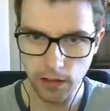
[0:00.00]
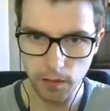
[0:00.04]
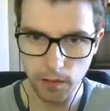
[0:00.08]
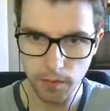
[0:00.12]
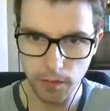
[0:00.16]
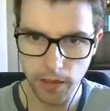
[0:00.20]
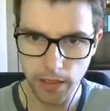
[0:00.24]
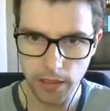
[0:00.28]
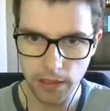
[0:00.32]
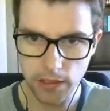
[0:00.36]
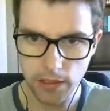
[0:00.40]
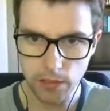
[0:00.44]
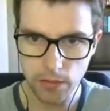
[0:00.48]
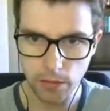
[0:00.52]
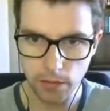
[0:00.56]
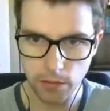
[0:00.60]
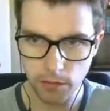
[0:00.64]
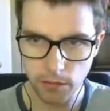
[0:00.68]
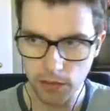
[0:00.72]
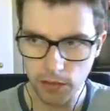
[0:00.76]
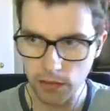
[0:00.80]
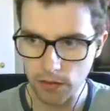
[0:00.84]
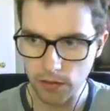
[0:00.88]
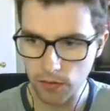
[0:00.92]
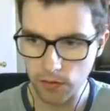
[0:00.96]
come back. So what I'm
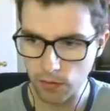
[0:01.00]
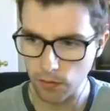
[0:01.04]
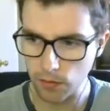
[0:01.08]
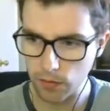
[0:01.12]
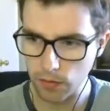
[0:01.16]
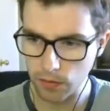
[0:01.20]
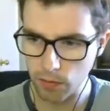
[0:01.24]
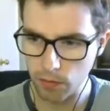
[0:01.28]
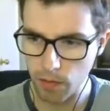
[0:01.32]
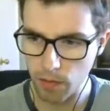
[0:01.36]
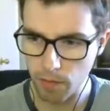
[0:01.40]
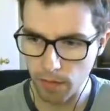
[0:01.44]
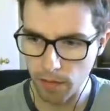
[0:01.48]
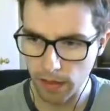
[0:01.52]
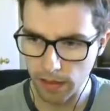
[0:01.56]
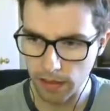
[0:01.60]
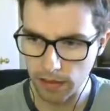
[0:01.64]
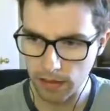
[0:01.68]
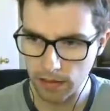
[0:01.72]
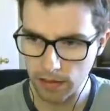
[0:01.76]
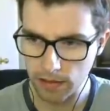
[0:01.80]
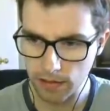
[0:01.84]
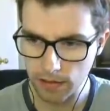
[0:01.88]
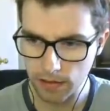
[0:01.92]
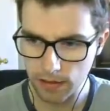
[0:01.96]
going to do is
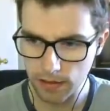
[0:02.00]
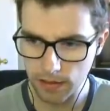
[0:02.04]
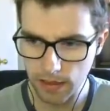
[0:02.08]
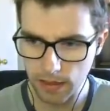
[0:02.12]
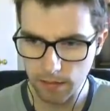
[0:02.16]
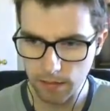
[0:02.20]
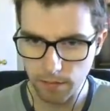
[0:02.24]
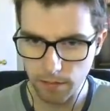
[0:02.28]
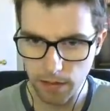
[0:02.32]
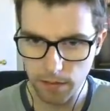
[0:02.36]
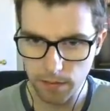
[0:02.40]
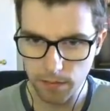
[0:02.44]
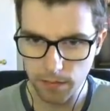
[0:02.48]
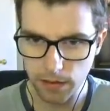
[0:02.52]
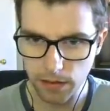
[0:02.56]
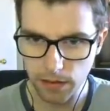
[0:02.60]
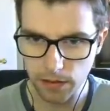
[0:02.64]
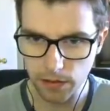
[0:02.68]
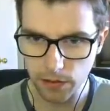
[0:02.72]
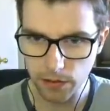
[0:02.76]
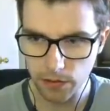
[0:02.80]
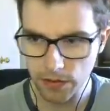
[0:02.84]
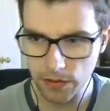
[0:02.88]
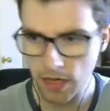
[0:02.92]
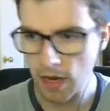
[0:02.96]
this game might be
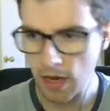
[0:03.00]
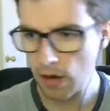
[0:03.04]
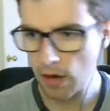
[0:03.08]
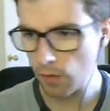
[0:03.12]
close.